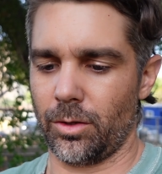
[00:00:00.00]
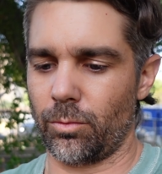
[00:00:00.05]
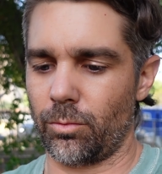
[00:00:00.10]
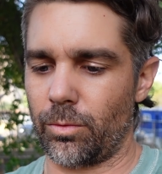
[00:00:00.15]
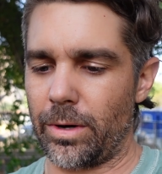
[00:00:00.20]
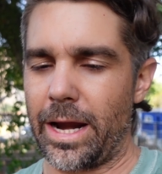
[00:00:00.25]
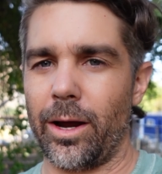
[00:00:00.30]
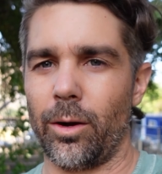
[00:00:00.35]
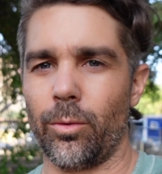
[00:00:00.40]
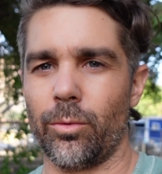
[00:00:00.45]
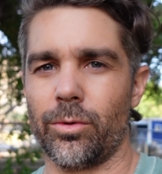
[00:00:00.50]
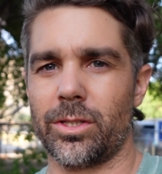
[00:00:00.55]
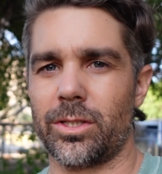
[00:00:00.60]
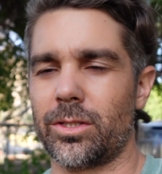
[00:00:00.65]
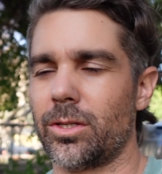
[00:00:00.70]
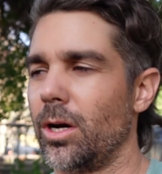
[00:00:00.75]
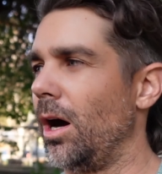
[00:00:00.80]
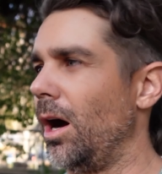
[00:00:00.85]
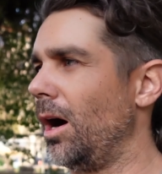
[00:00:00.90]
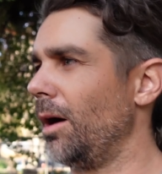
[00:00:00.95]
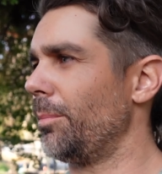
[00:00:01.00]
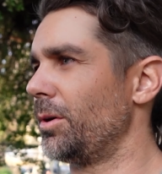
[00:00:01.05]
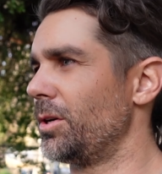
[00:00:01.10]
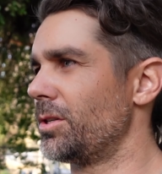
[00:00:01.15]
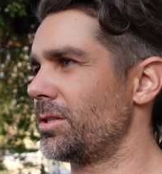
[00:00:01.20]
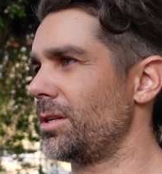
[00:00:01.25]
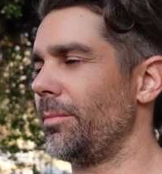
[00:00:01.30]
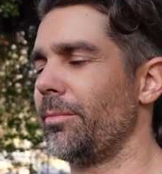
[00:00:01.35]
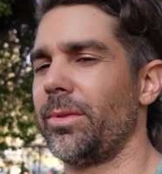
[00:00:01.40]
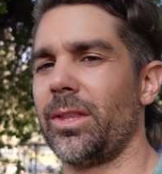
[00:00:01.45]
round top or
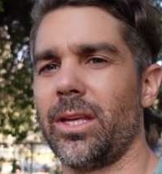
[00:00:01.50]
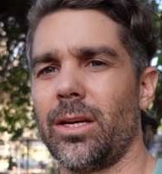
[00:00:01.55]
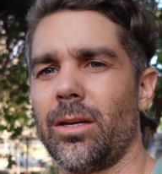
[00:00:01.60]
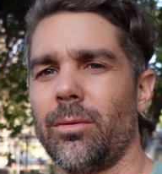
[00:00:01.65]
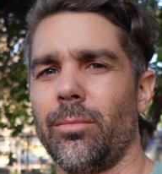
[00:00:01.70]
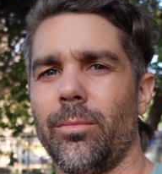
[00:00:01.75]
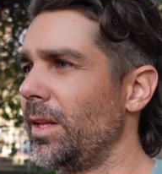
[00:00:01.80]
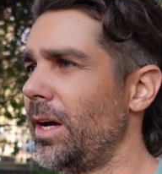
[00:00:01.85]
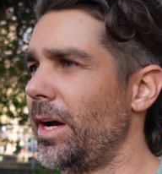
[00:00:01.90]
something.